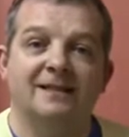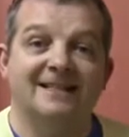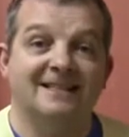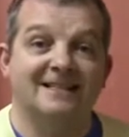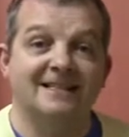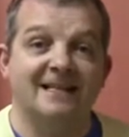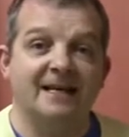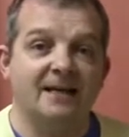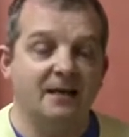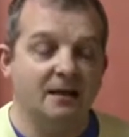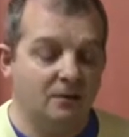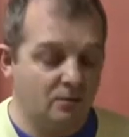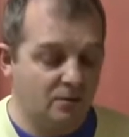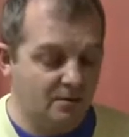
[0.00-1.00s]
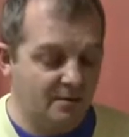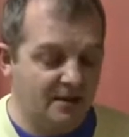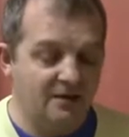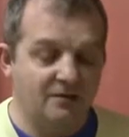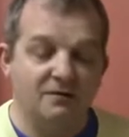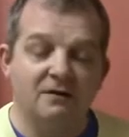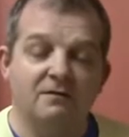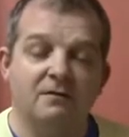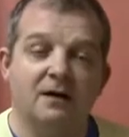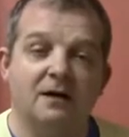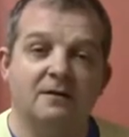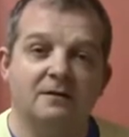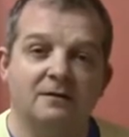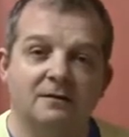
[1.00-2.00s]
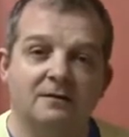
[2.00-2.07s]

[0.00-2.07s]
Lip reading: a C would be at the 5th fret.